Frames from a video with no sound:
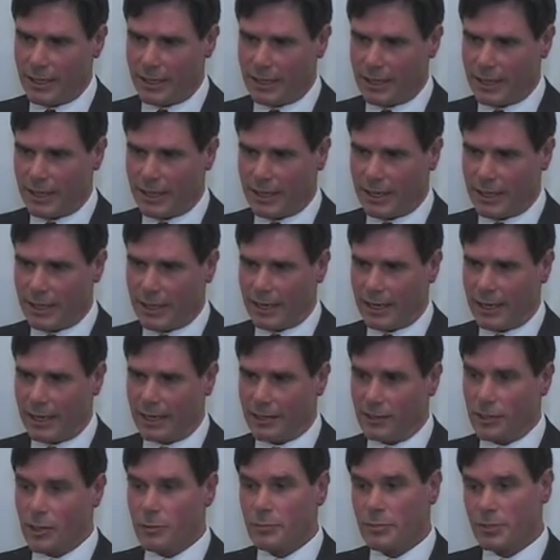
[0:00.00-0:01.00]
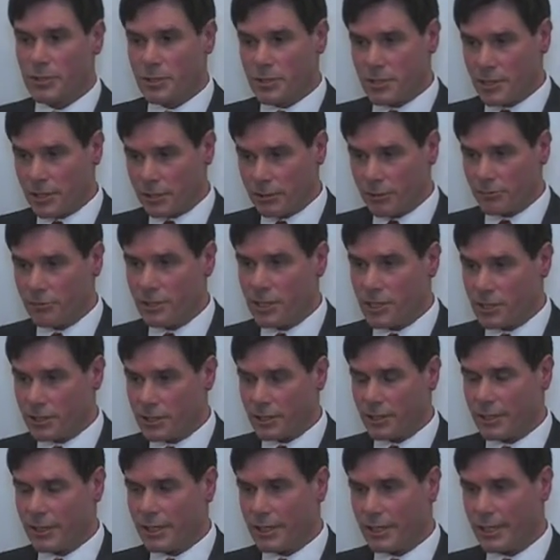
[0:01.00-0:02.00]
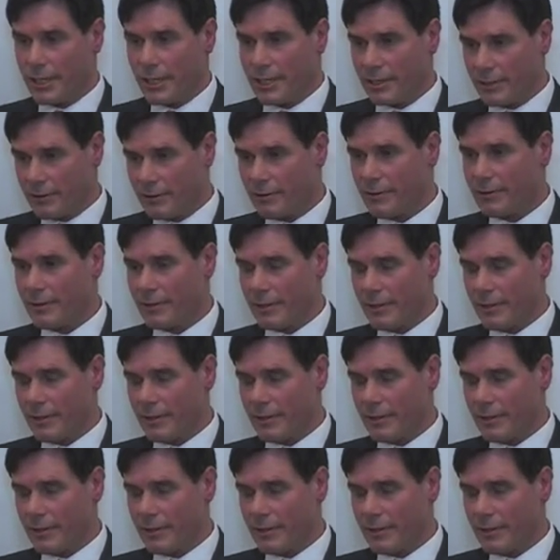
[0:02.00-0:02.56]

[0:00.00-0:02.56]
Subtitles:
and up until recently,